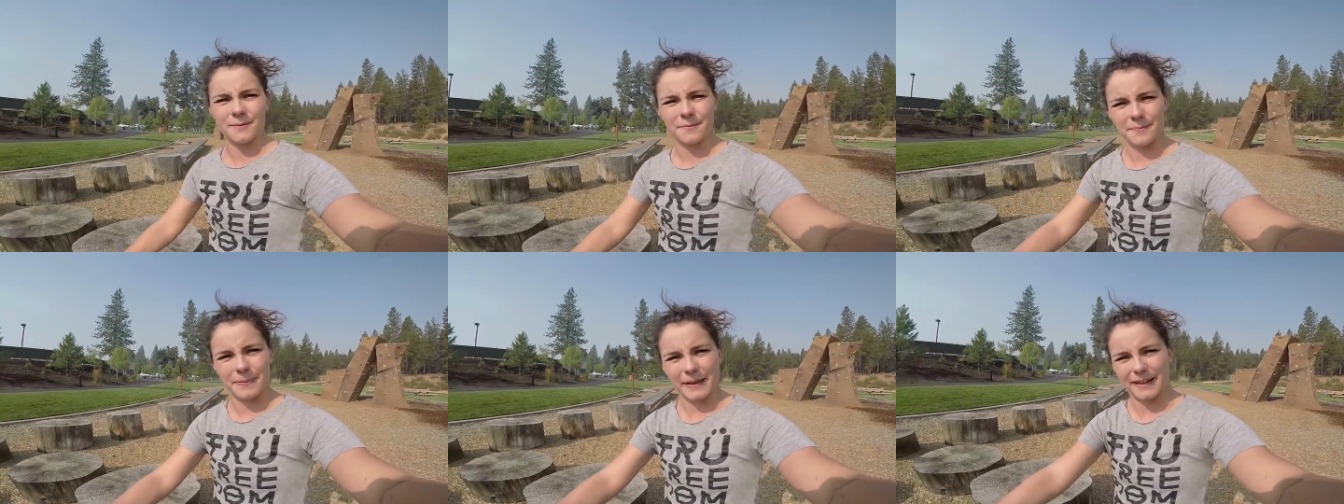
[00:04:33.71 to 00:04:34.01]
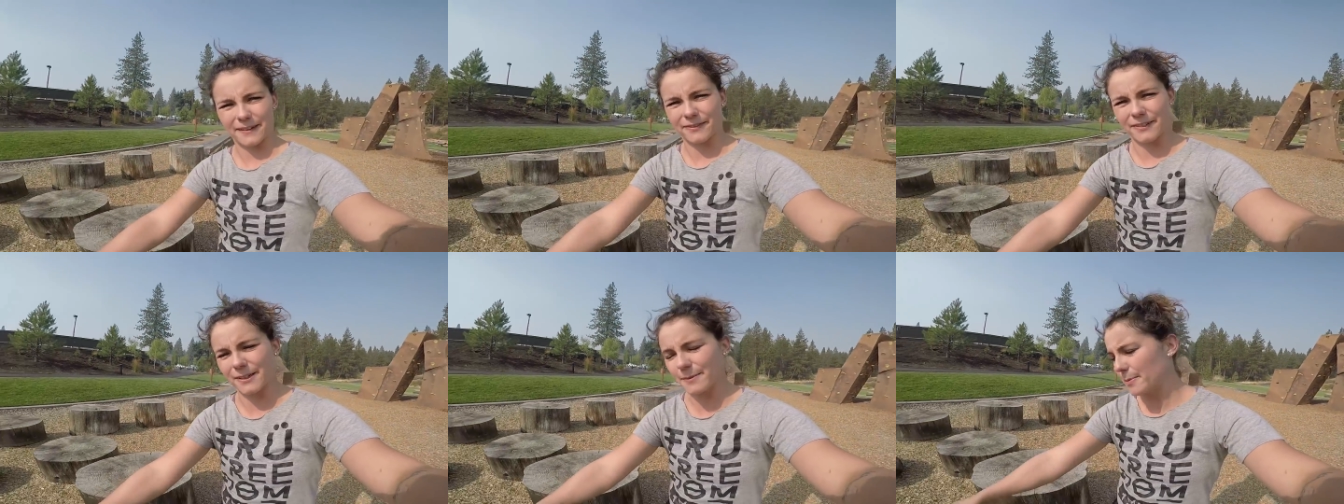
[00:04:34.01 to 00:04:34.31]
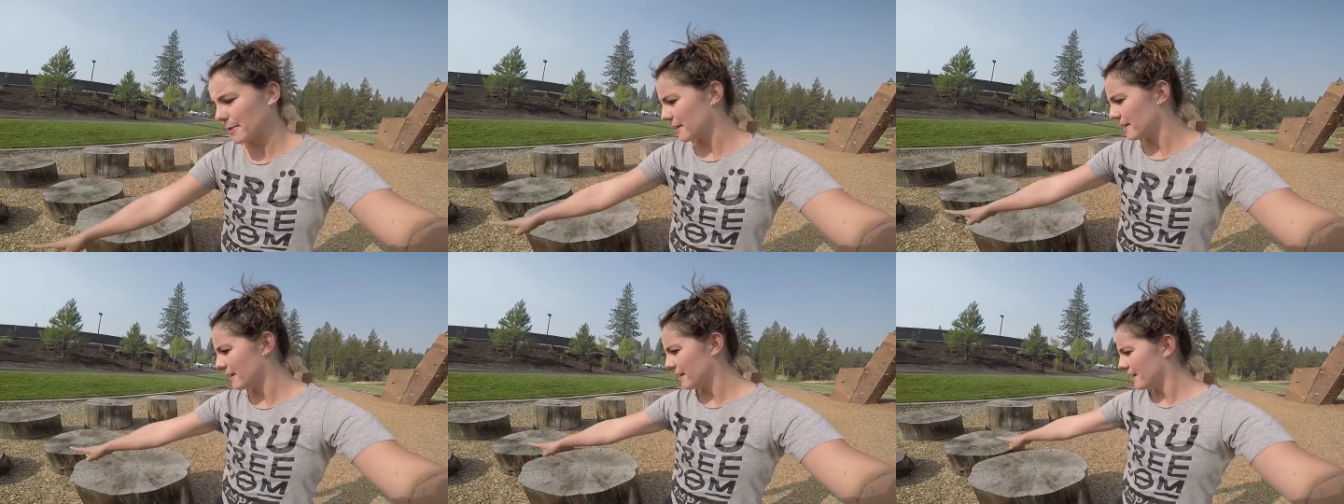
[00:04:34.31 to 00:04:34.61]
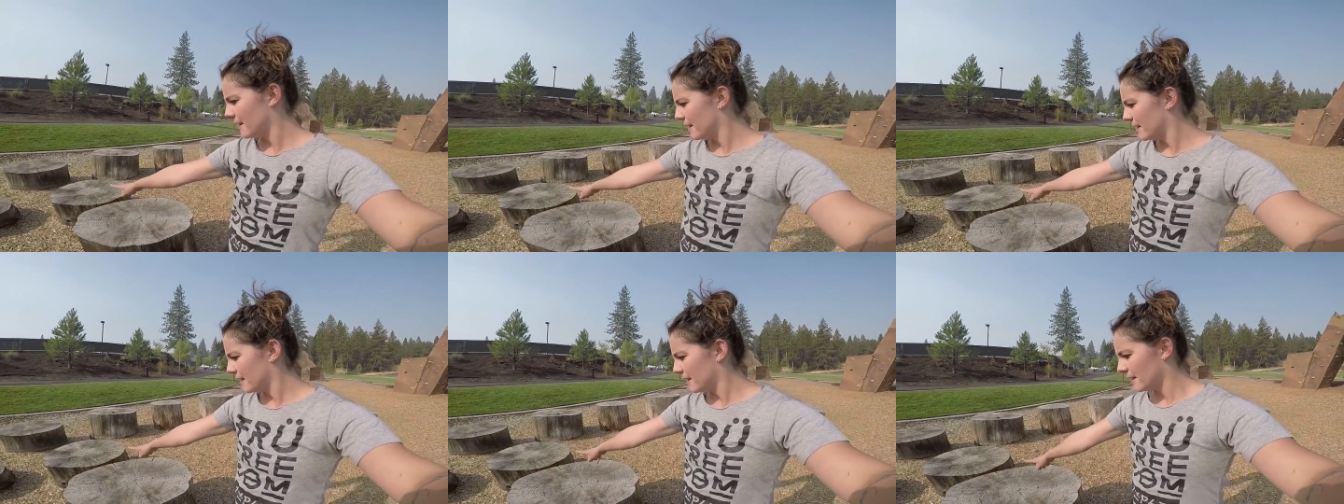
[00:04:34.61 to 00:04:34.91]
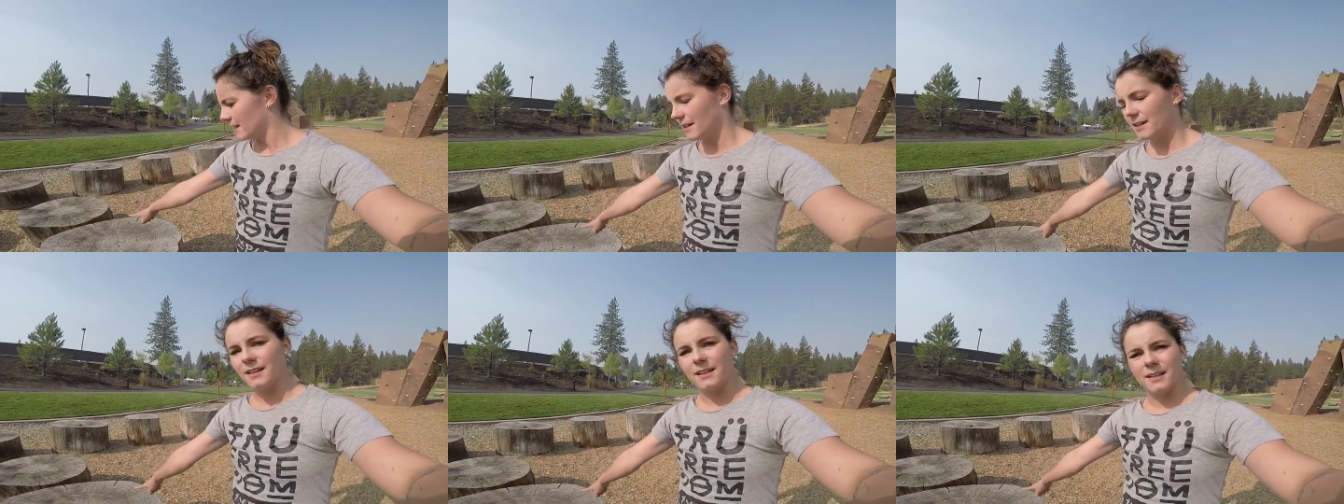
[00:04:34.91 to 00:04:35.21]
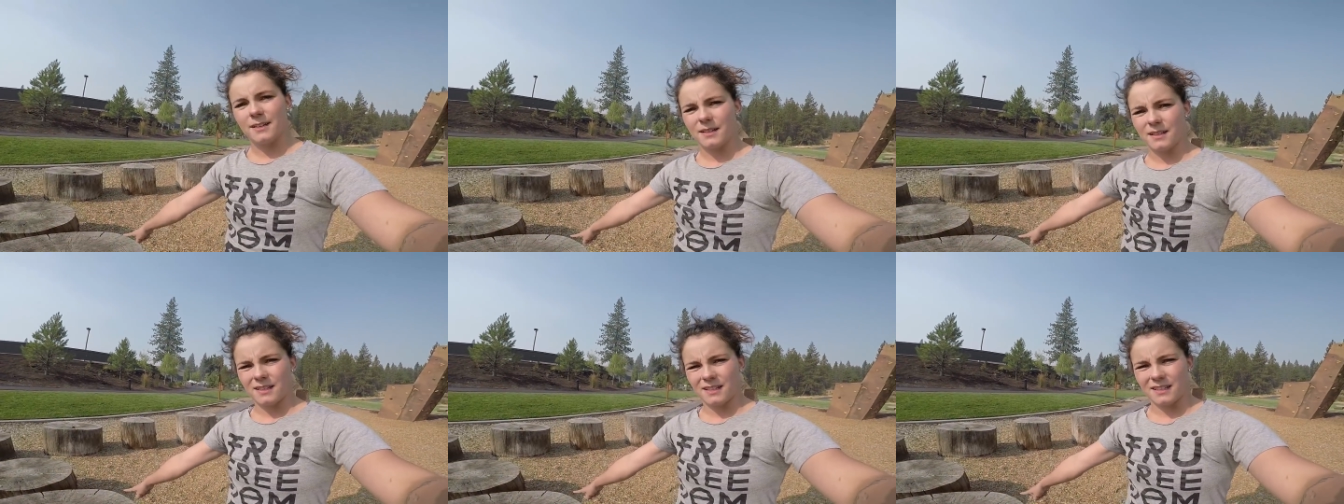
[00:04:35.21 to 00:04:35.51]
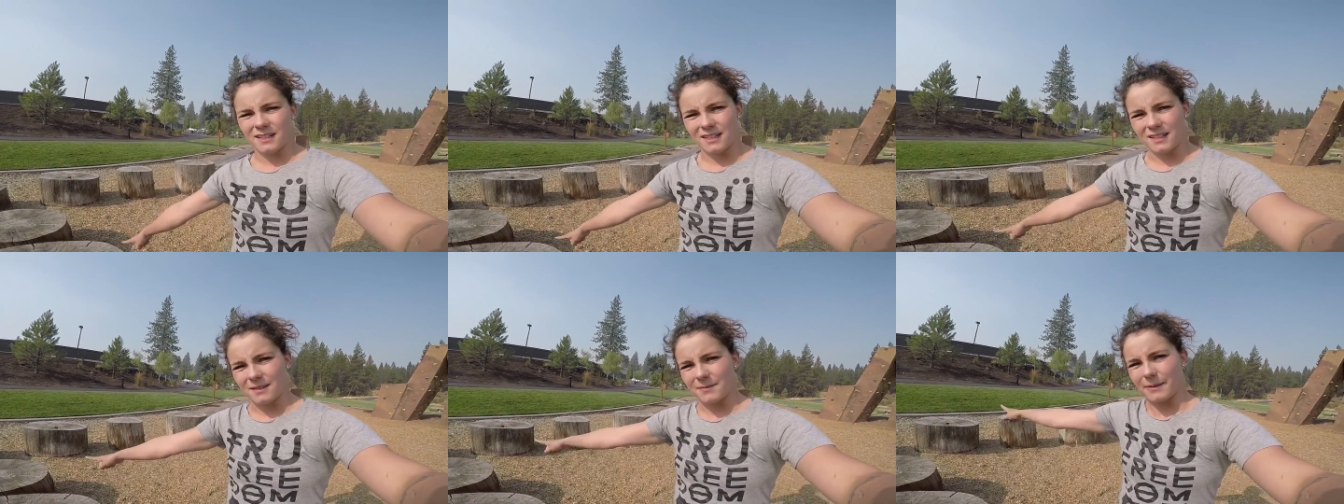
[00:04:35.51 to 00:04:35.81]
backflip,
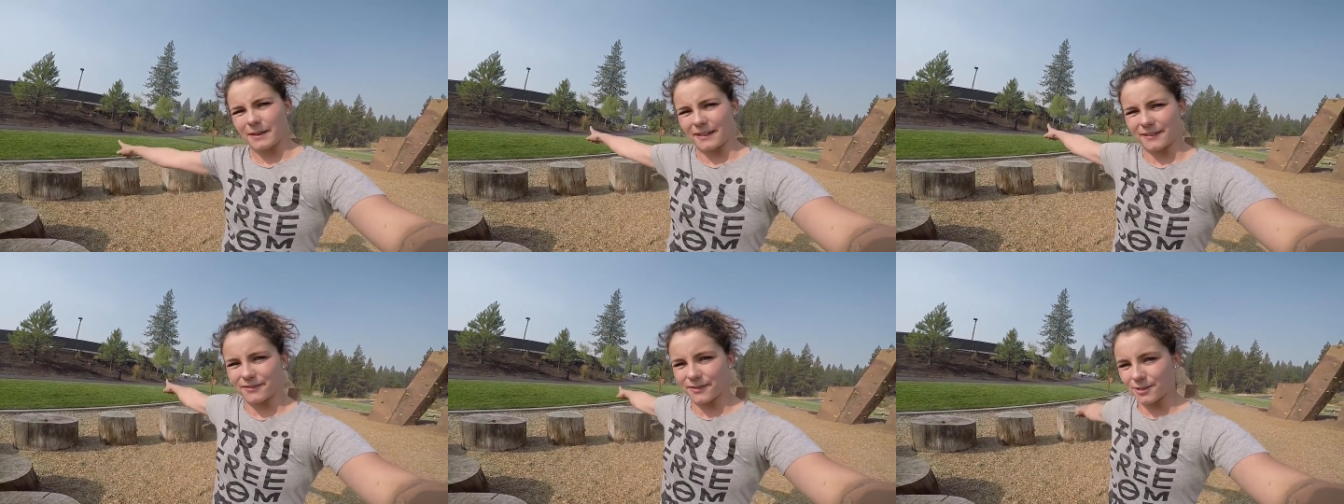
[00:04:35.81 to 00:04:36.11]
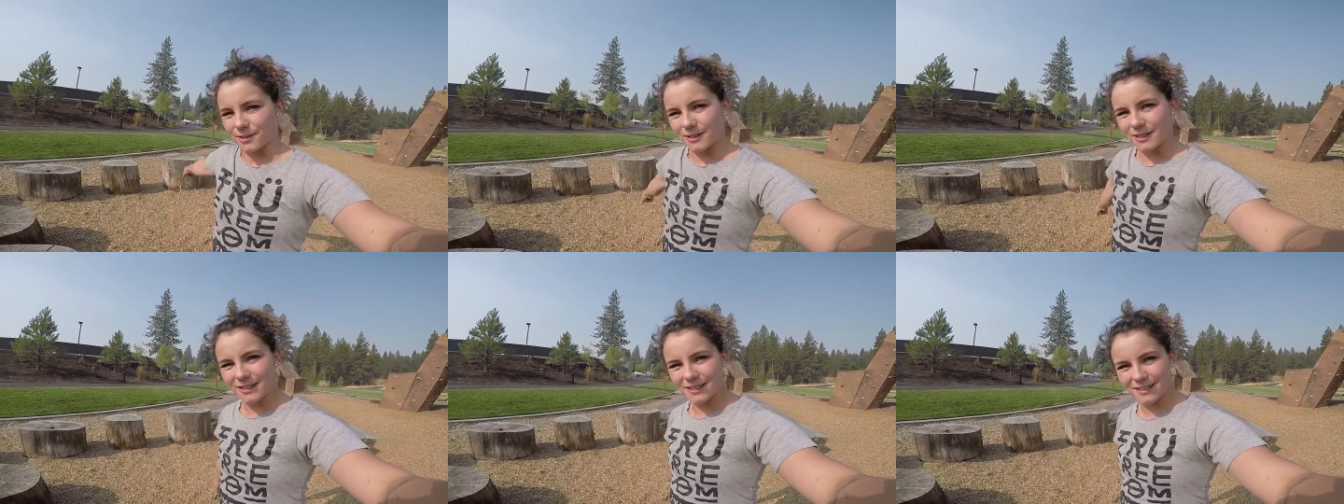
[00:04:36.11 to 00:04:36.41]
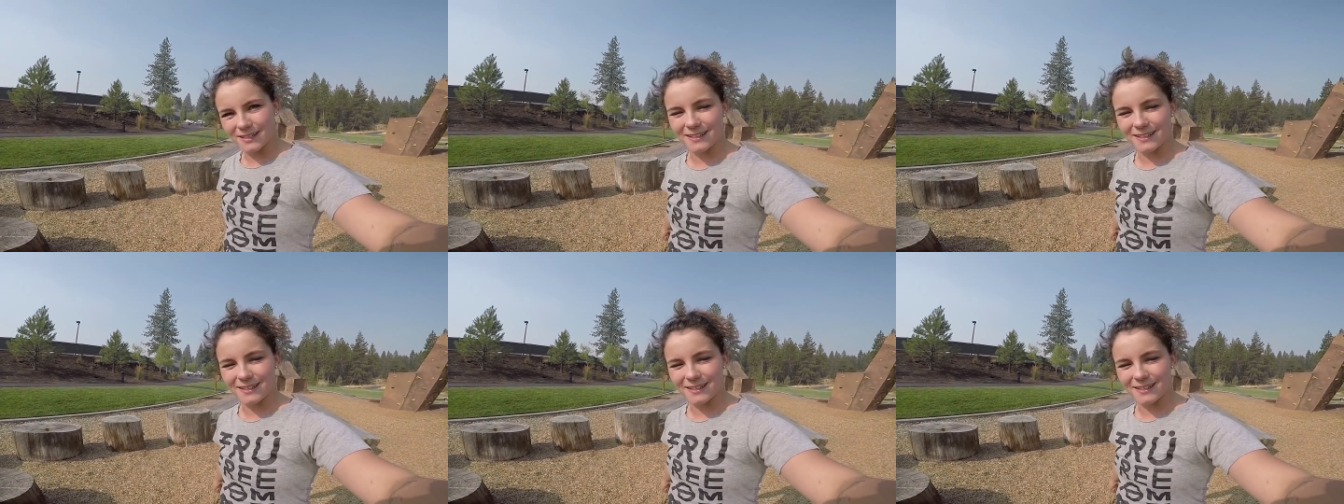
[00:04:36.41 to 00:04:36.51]
backflip.